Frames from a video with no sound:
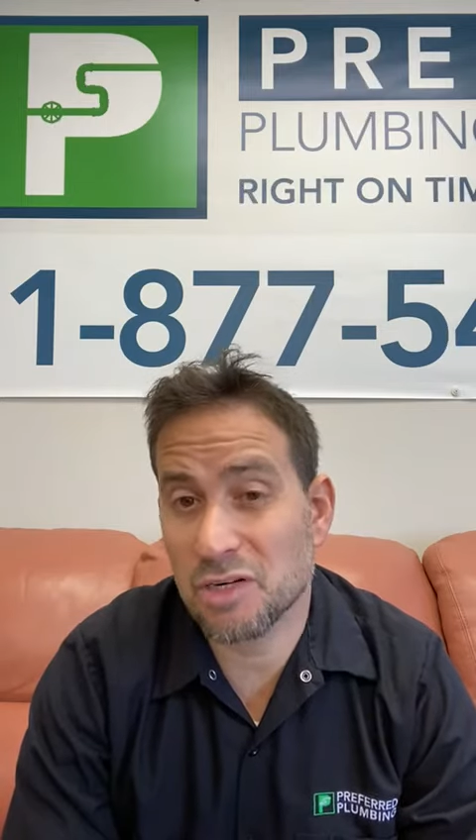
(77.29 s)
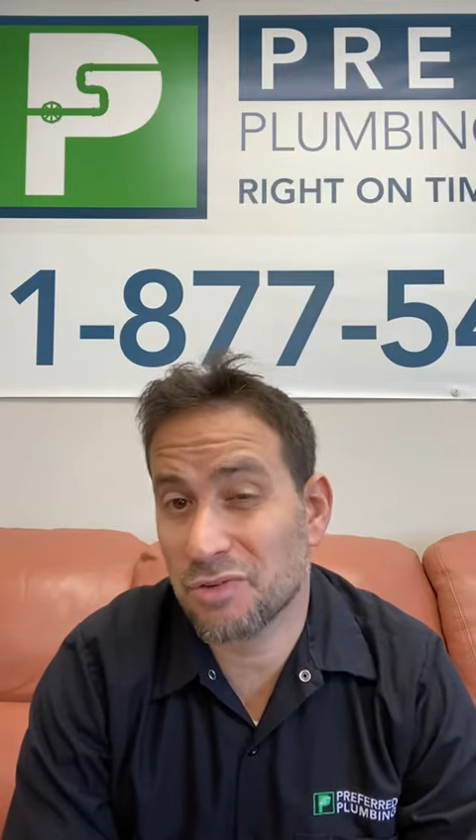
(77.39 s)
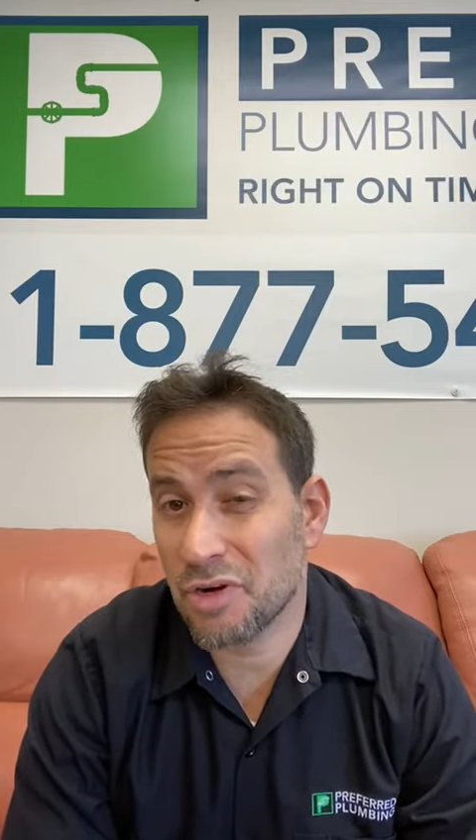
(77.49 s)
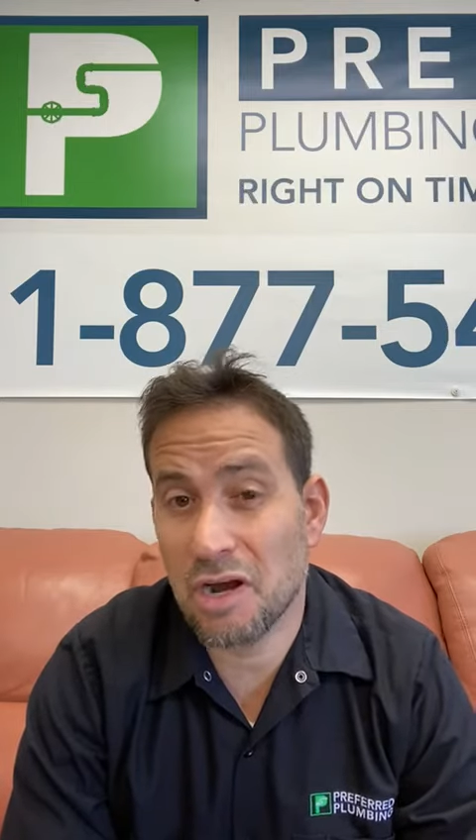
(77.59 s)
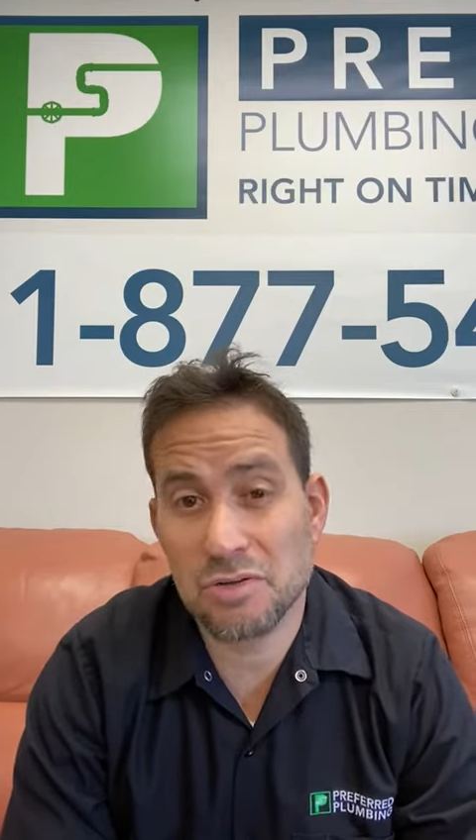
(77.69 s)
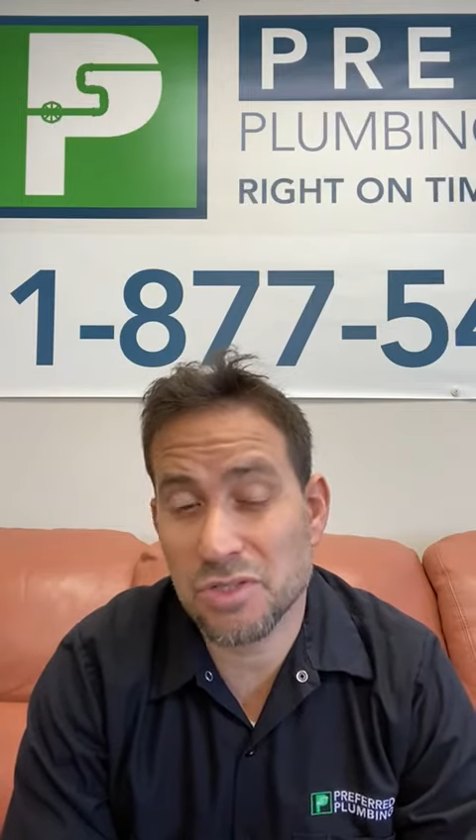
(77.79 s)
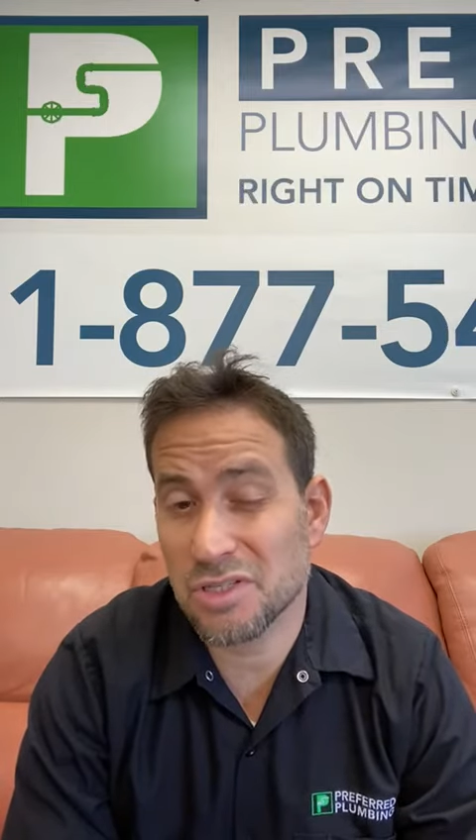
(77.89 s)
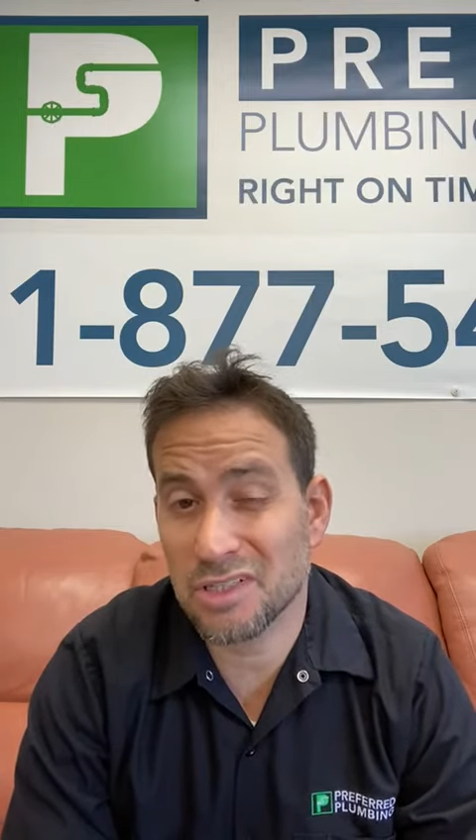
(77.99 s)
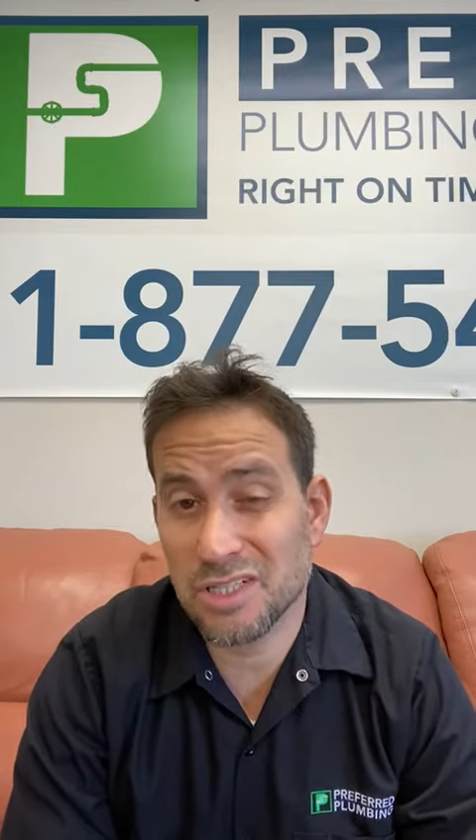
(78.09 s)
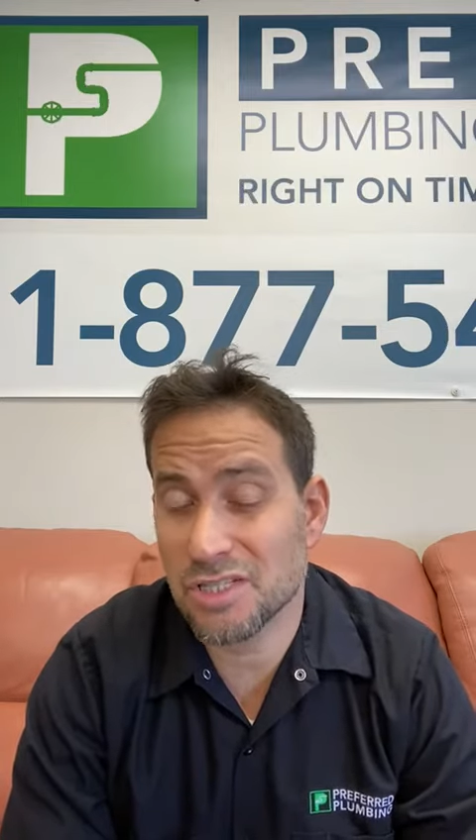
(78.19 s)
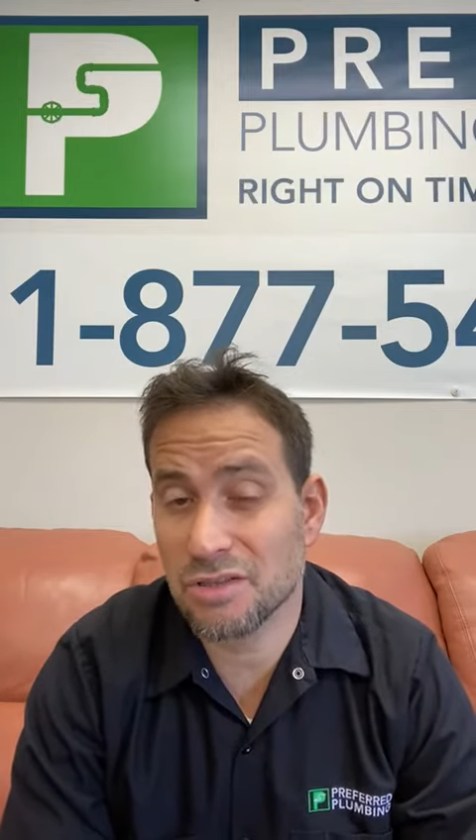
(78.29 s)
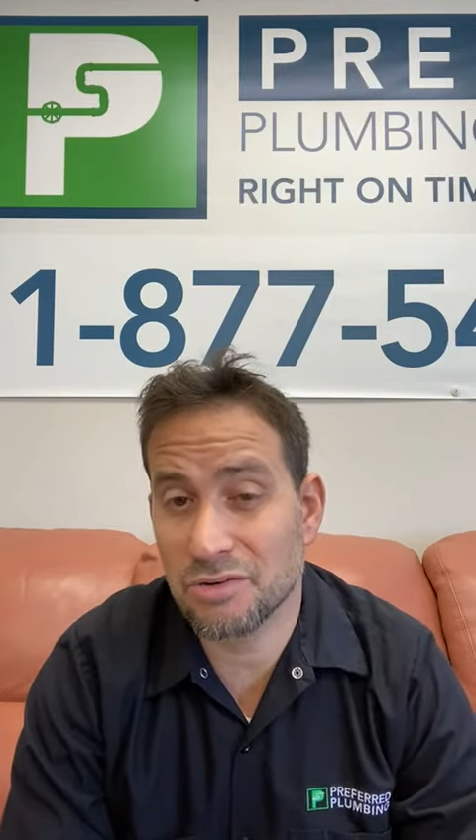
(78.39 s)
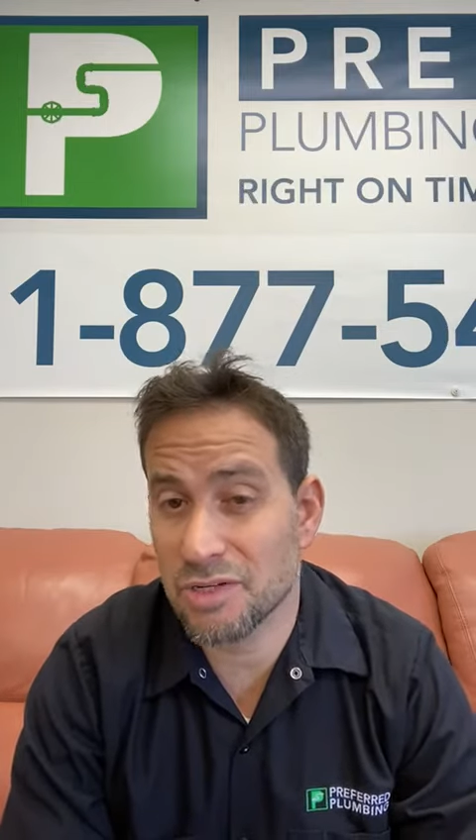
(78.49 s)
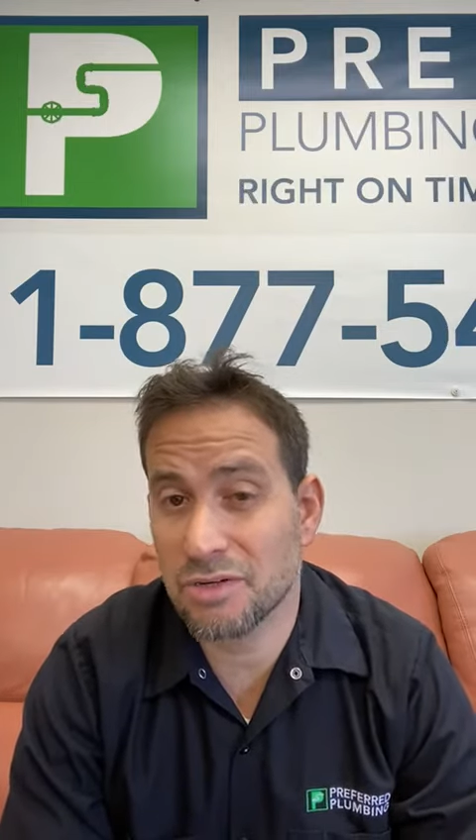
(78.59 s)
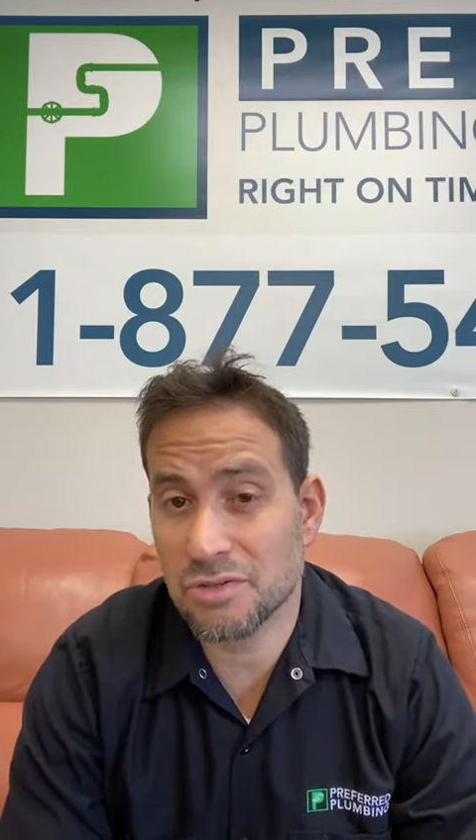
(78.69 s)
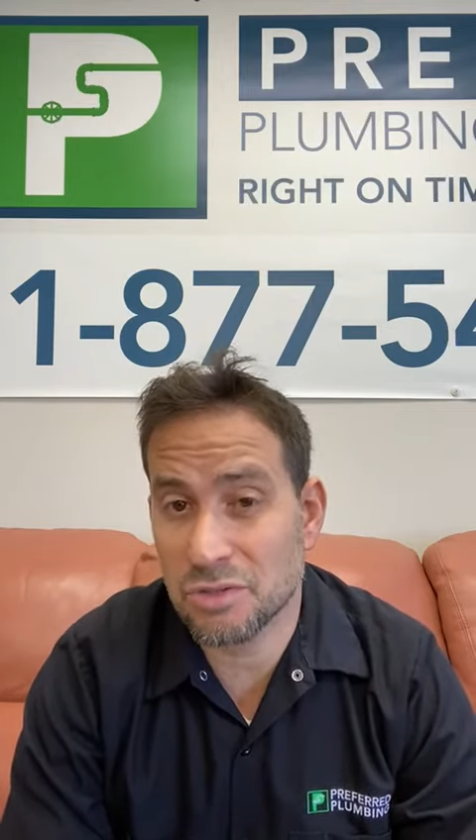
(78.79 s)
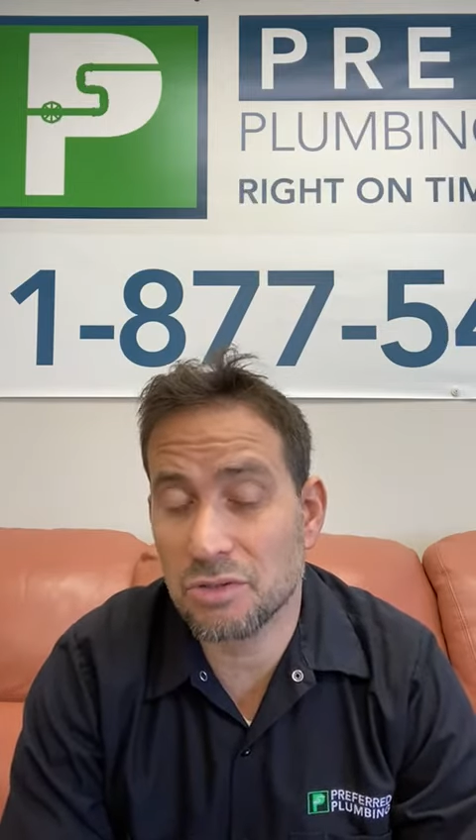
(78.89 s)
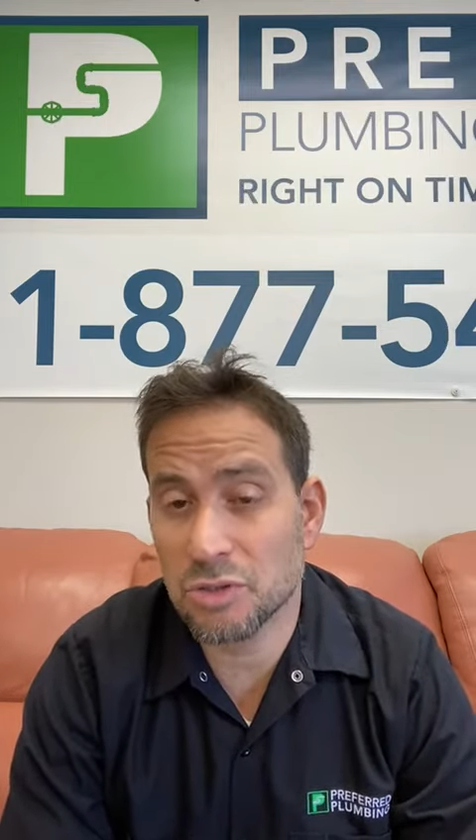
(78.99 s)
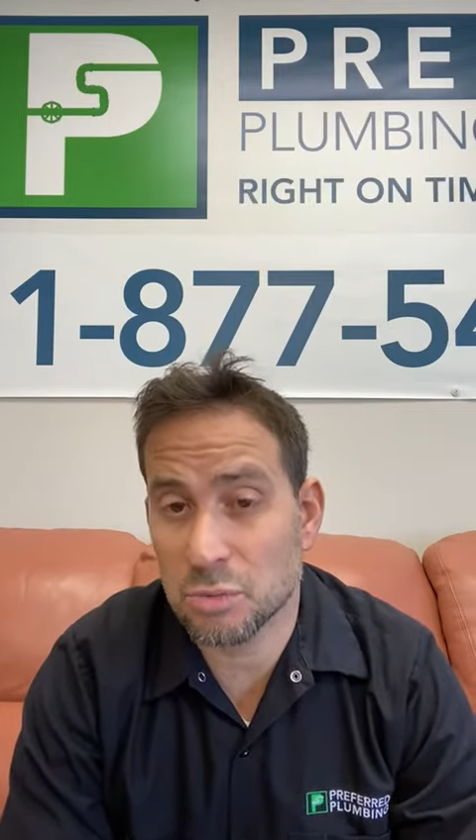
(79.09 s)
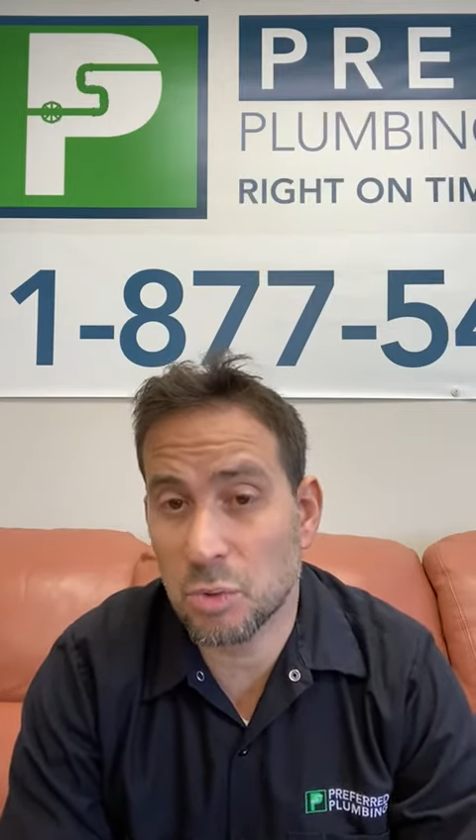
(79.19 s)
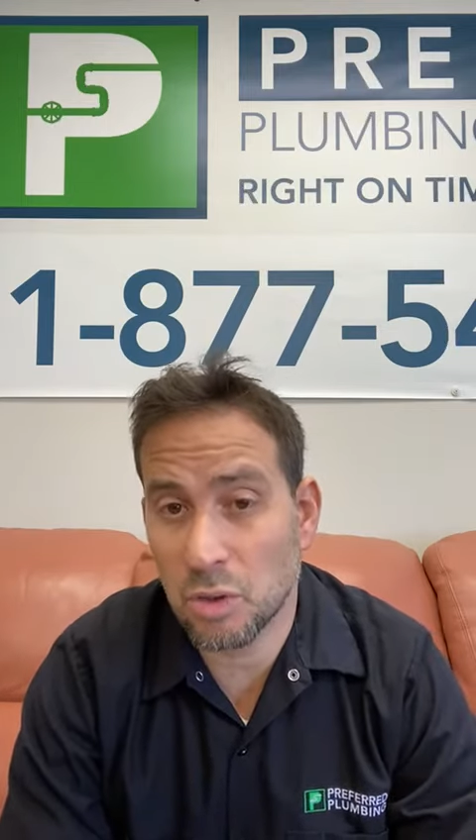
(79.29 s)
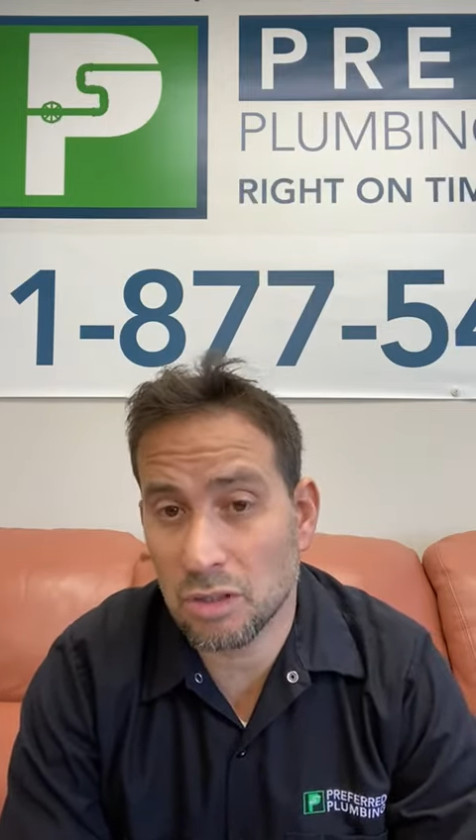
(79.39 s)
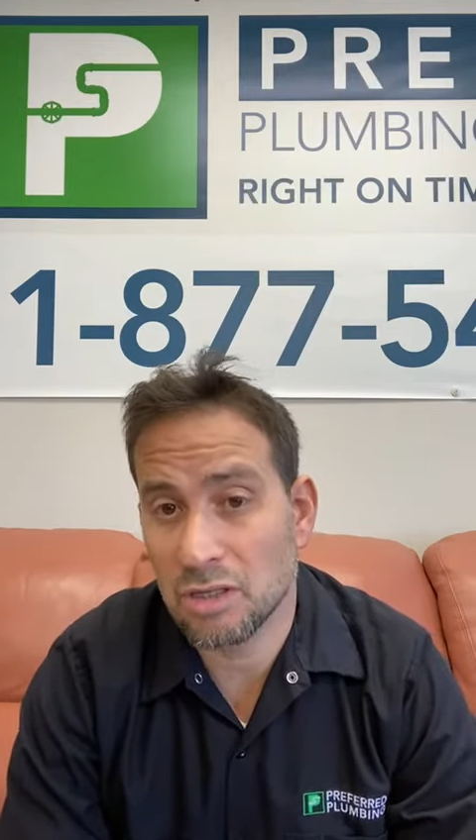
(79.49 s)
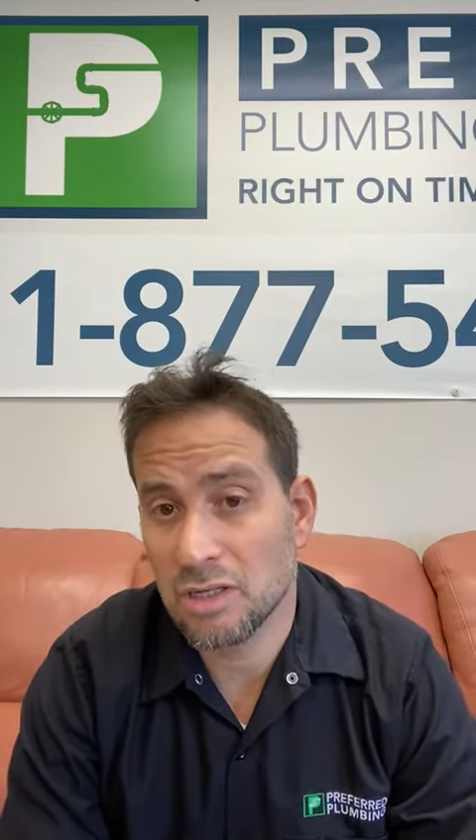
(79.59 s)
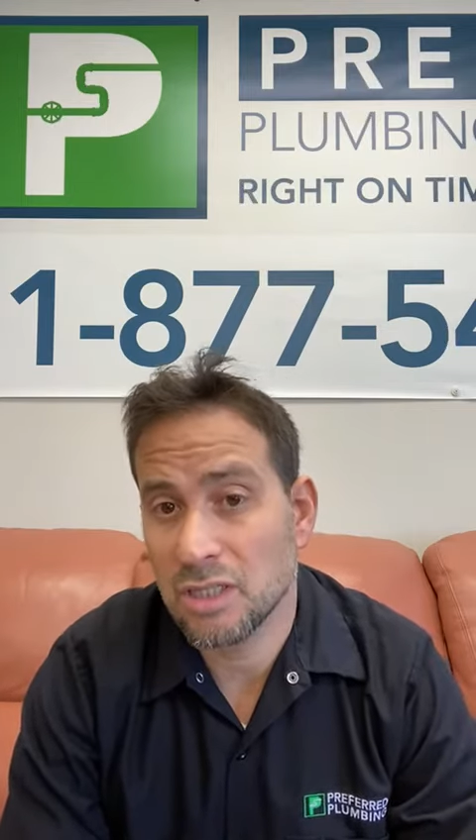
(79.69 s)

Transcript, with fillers: If your house is at least 30 years old or more,